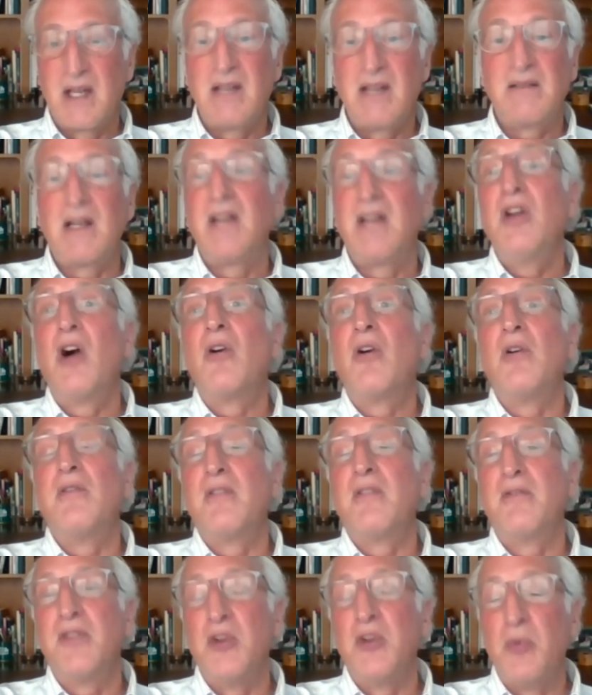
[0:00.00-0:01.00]
I know
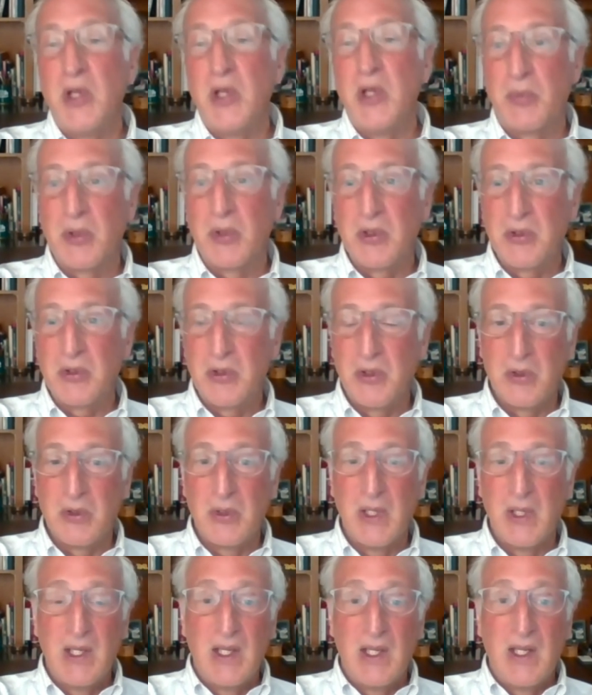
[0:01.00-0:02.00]
of a few people
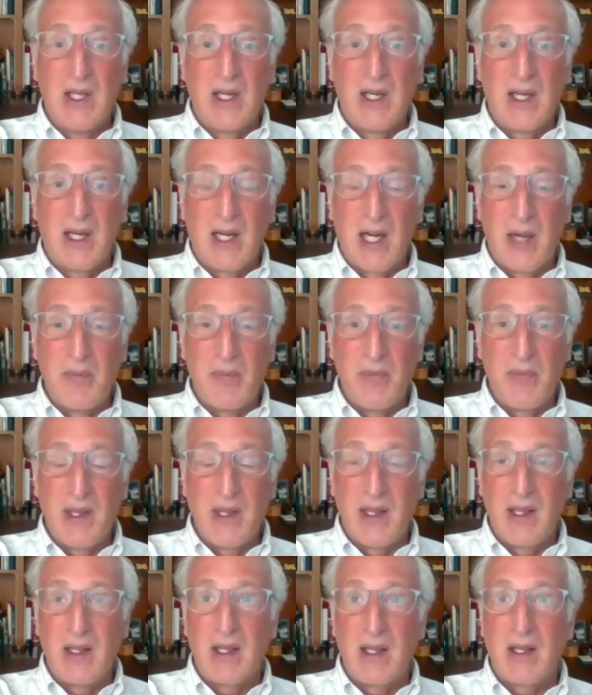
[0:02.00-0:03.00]
who
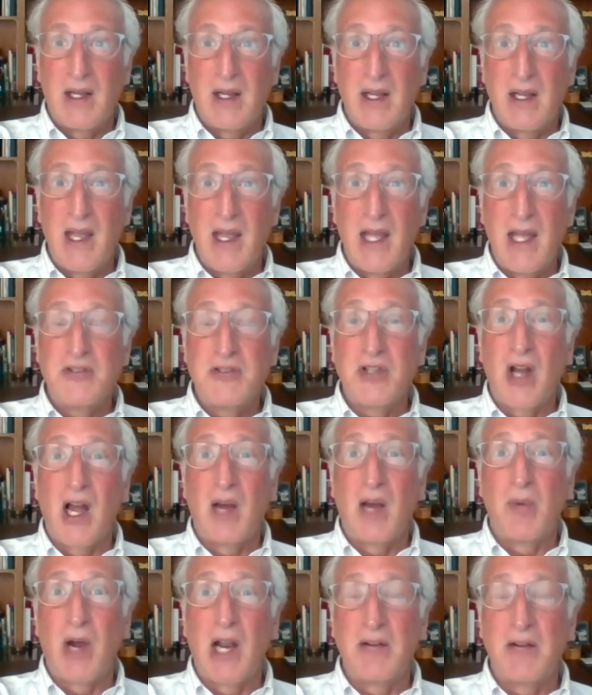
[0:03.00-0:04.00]
had
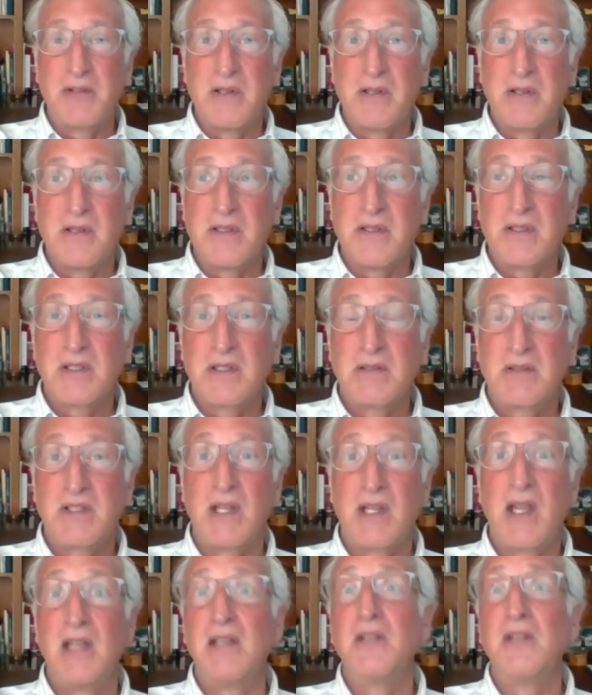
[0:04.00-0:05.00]
job offers,
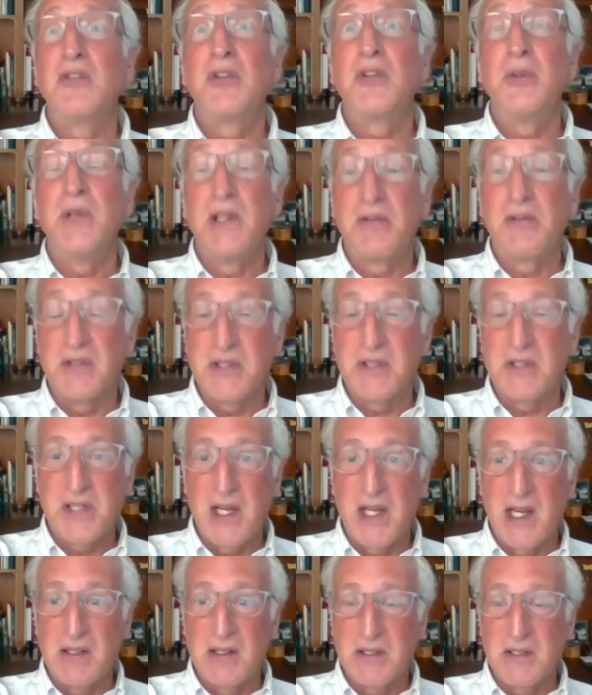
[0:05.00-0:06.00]
say, in 2 different
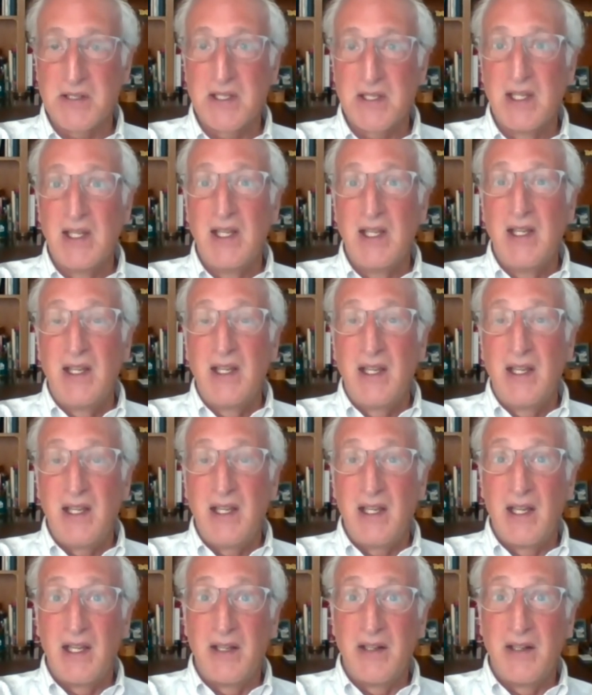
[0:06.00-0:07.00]
states
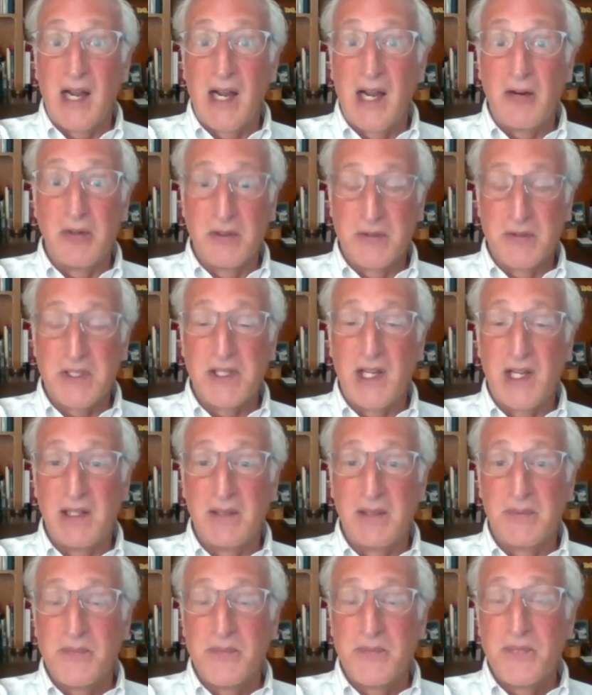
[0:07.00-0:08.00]
and out of
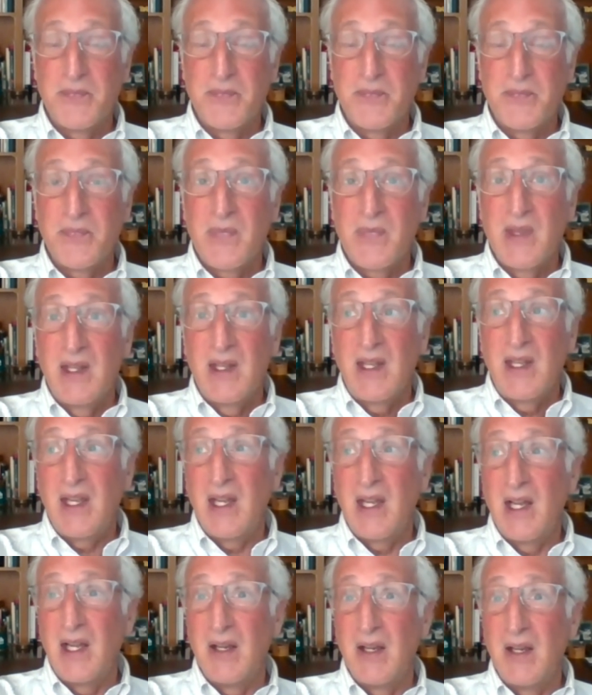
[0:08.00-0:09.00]
state,
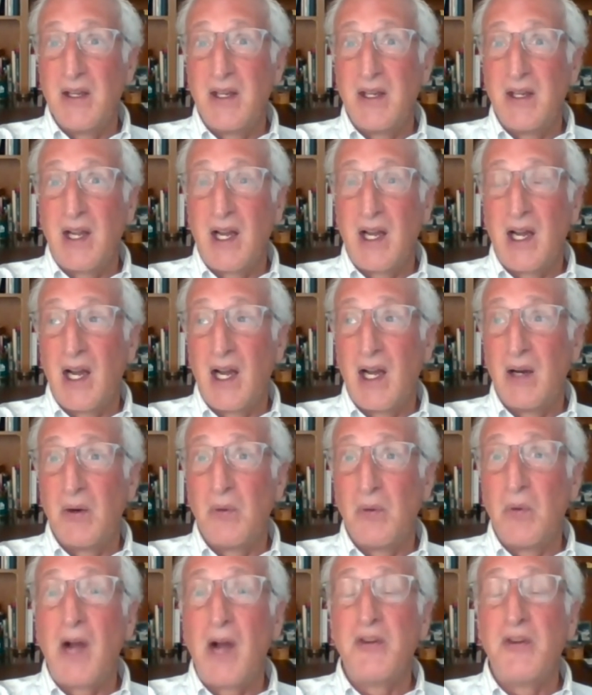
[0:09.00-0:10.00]
and
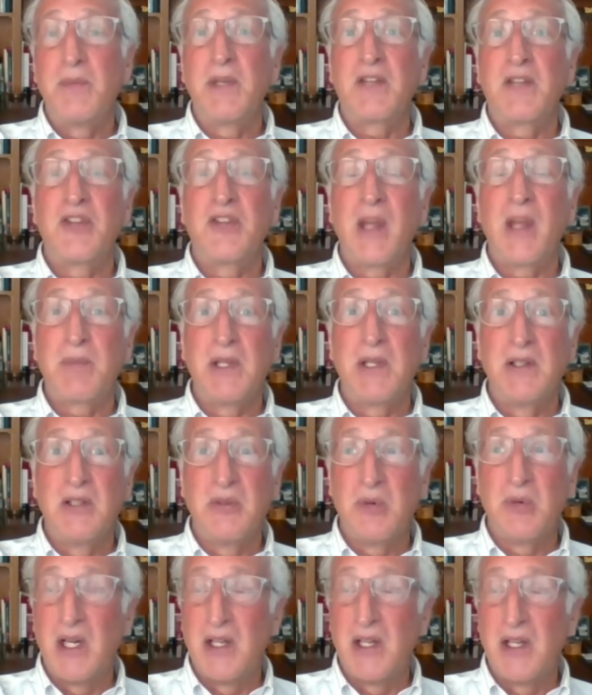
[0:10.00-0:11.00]
wound up accepting the
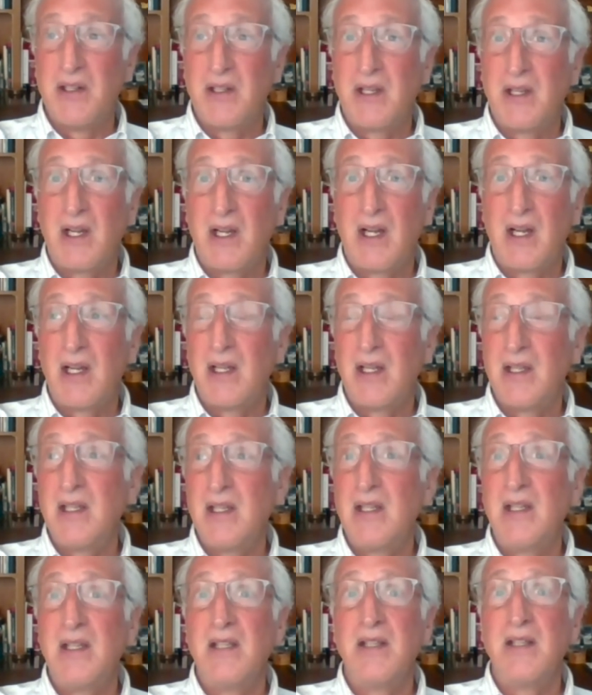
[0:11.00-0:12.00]
one
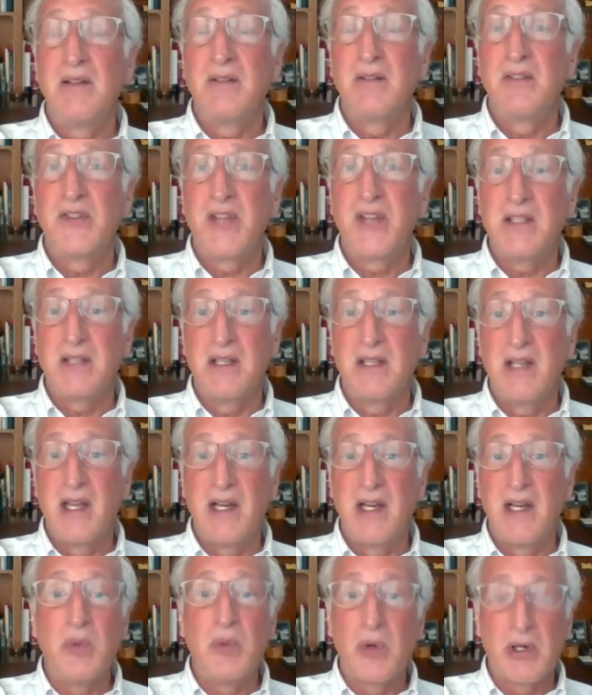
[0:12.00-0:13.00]
in the state that
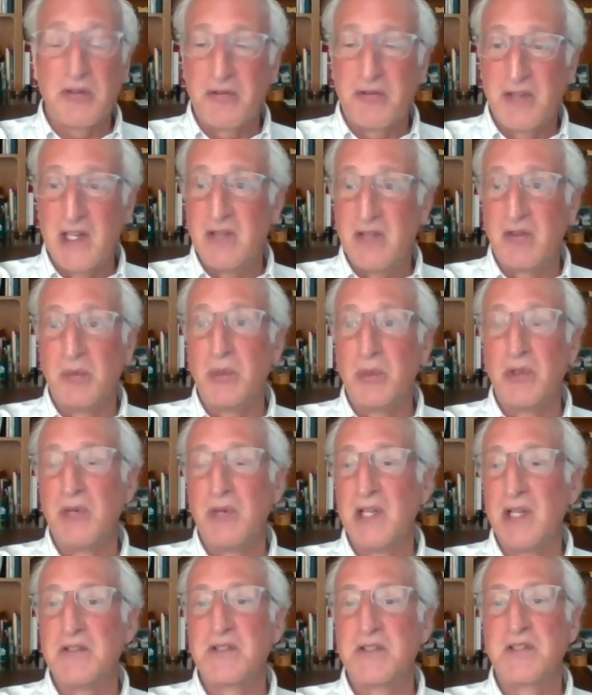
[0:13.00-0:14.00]
had a more favorable
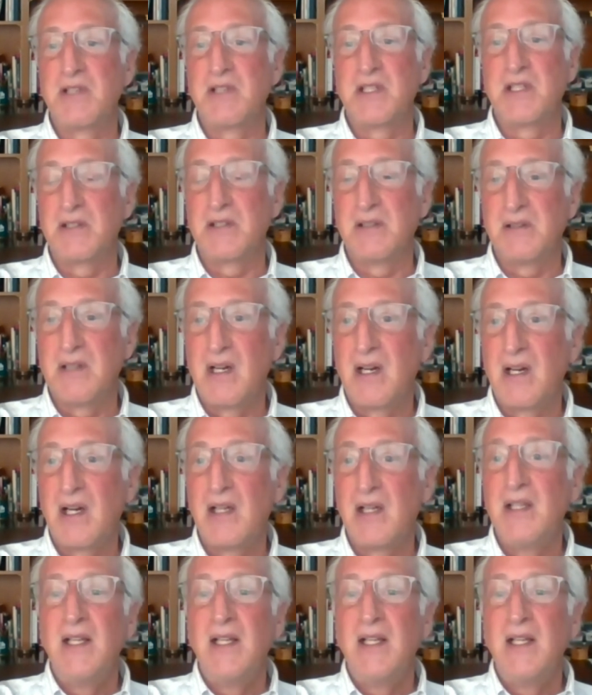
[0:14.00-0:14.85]
registration law.